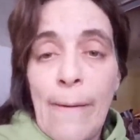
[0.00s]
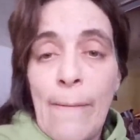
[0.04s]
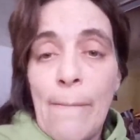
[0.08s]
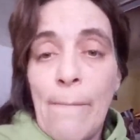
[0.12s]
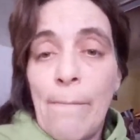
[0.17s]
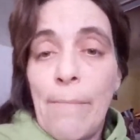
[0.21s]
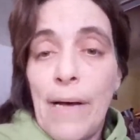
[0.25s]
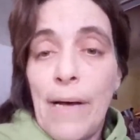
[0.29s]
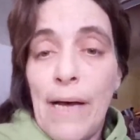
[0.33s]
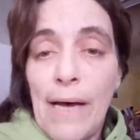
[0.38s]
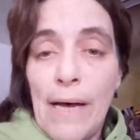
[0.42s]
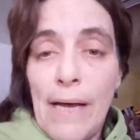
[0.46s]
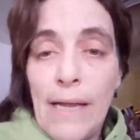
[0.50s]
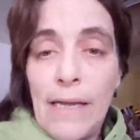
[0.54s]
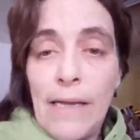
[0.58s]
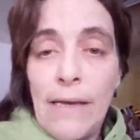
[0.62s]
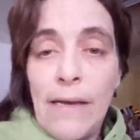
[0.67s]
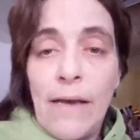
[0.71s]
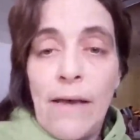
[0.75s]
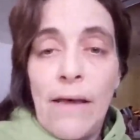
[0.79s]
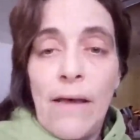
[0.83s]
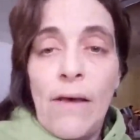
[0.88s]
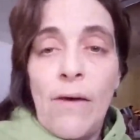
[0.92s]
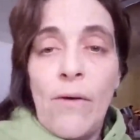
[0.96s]
But
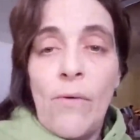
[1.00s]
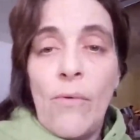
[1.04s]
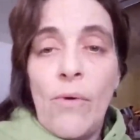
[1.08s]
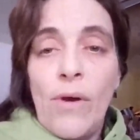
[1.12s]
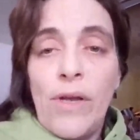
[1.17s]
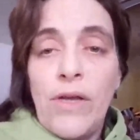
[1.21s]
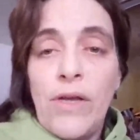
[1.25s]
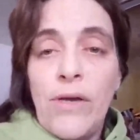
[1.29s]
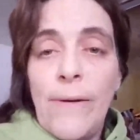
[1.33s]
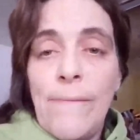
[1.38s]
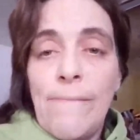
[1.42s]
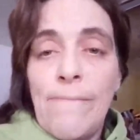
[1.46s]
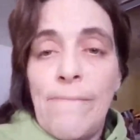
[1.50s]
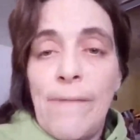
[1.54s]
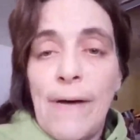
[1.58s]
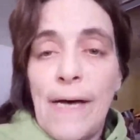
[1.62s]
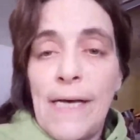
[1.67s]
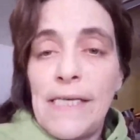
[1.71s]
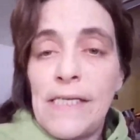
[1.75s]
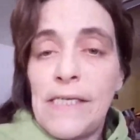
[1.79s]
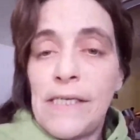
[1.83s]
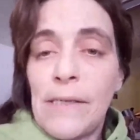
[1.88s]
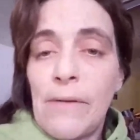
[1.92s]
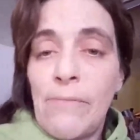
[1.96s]
when you
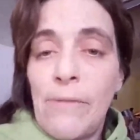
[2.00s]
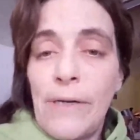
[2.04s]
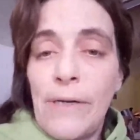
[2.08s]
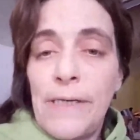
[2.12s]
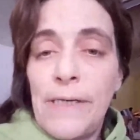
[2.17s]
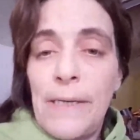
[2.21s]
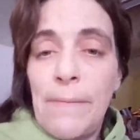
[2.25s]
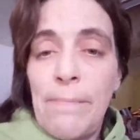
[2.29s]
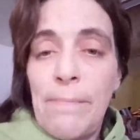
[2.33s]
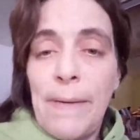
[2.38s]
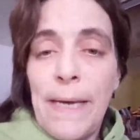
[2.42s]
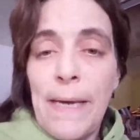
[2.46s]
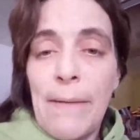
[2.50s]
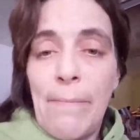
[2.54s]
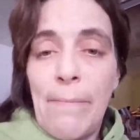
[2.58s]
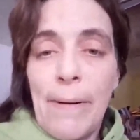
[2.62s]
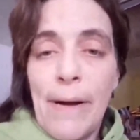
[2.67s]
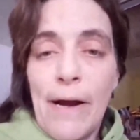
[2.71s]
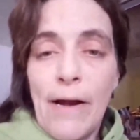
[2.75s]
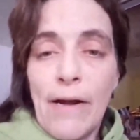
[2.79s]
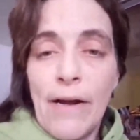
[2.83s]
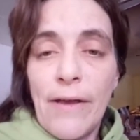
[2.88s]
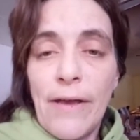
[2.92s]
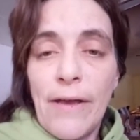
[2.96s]
invite someone to be a
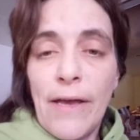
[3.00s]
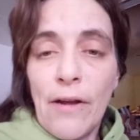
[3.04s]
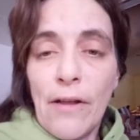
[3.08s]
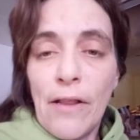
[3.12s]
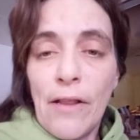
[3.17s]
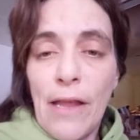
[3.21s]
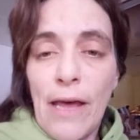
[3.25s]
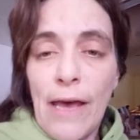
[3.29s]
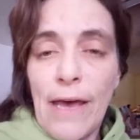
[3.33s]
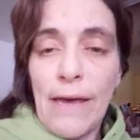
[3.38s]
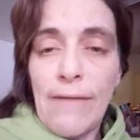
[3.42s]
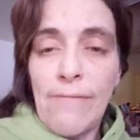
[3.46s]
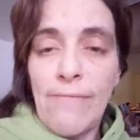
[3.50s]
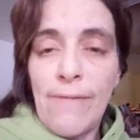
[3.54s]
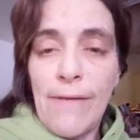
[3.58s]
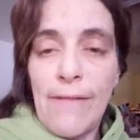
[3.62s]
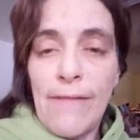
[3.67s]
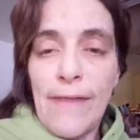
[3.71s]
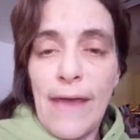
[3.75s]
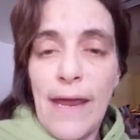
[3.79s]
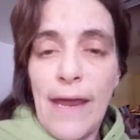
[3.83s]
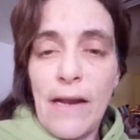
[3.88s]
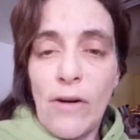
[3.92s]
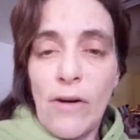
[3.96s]
part of your life
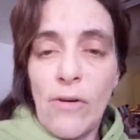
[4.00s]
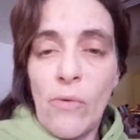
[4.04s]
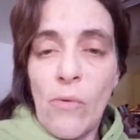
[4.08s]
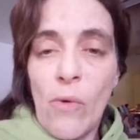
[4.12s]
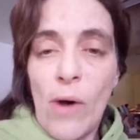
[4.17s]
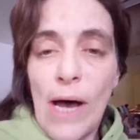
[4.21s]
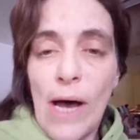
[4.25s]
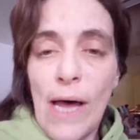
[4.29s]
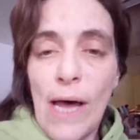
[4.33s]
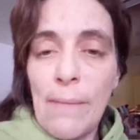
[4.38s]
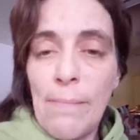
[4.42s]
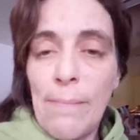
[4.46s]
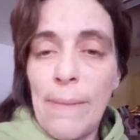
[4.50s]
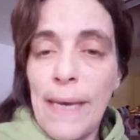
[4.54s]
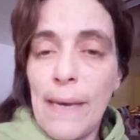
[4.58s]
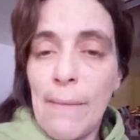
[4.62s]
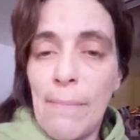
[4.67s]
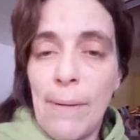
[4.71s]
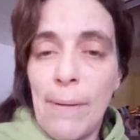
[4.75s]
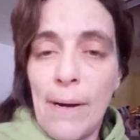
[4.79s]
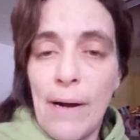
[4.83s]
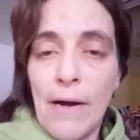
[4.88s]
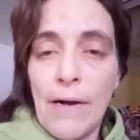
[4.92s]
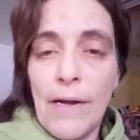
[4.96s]
and they don't want to be a
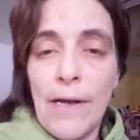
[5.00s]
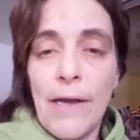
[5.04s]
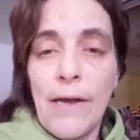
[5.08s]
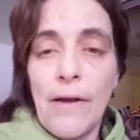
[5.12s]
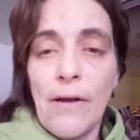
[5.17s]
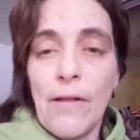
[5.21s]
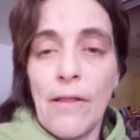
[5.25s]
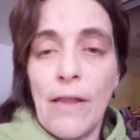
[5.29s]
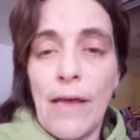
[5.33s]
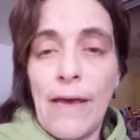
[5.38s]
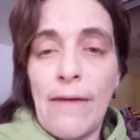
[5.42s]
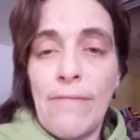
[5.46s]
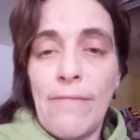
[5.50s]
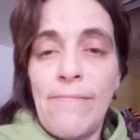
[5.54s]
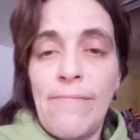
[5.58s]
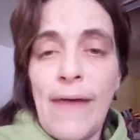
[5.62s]
part of your life,